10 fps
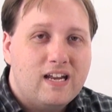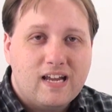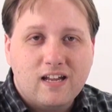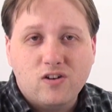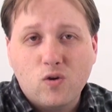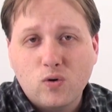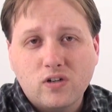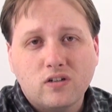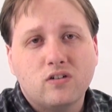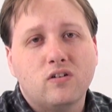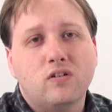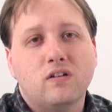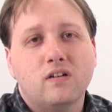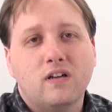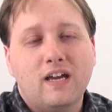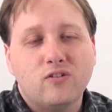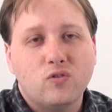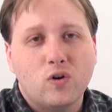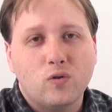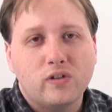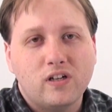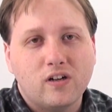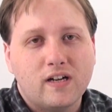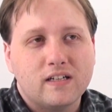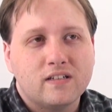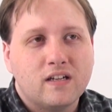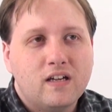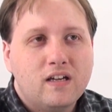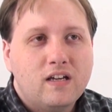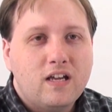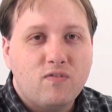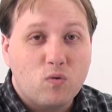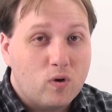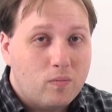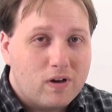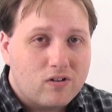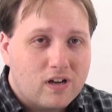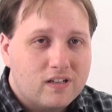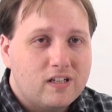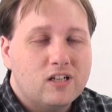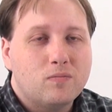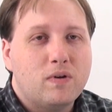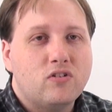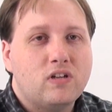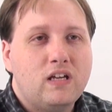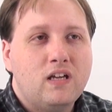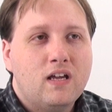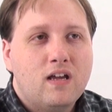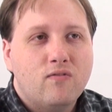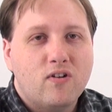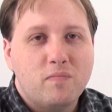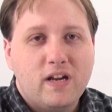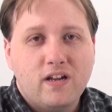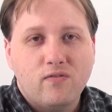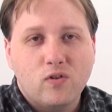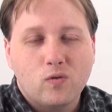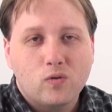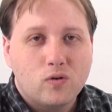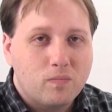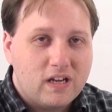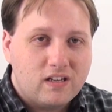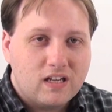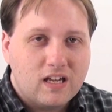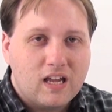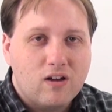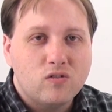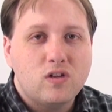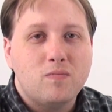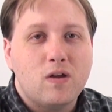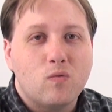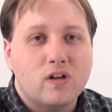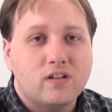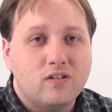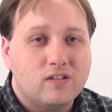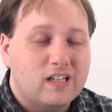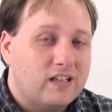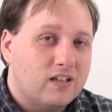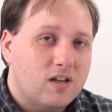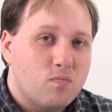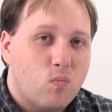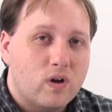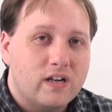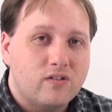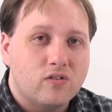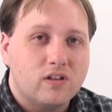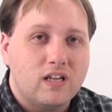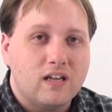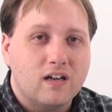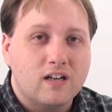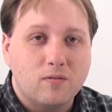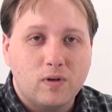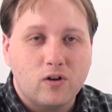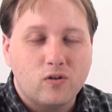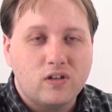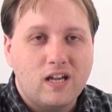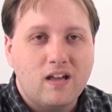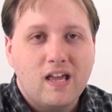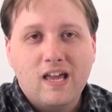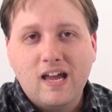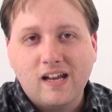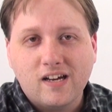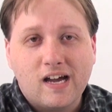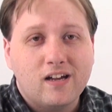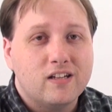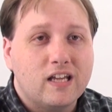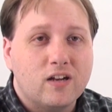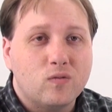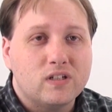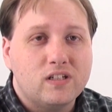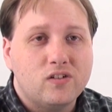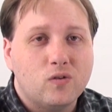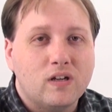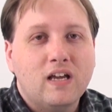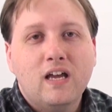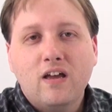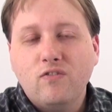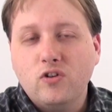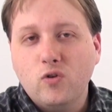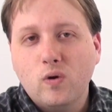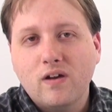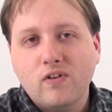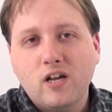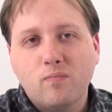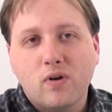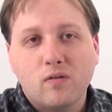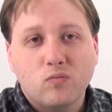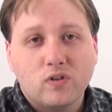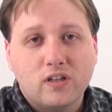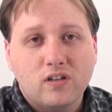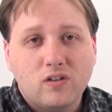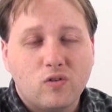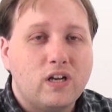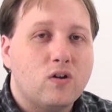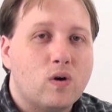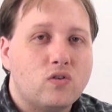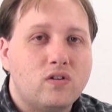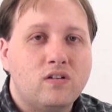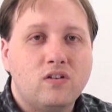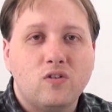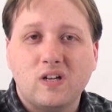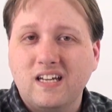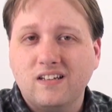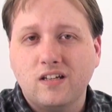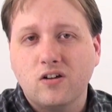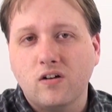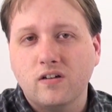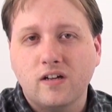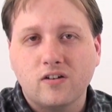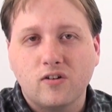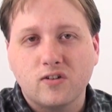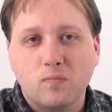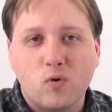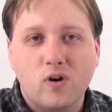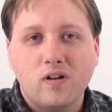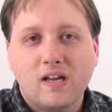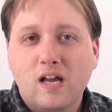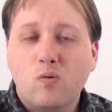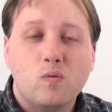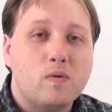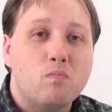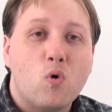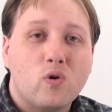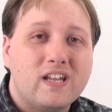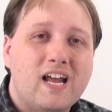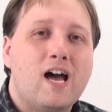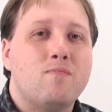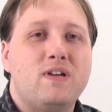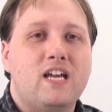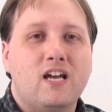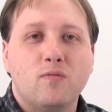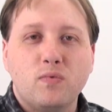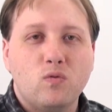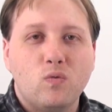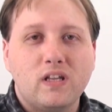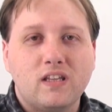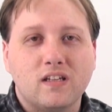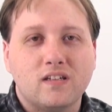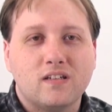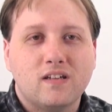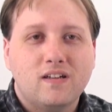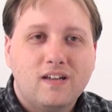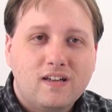And again, no additional extra hosting costs. If you're worried about costing, especially for many of your older basic accounts, you may want to set this up one under the Unlimited Hosting and tie all the other ones into it. If you do have any problems with this or any questions, you can easily contact our support. We'll be more than happy to help you with this.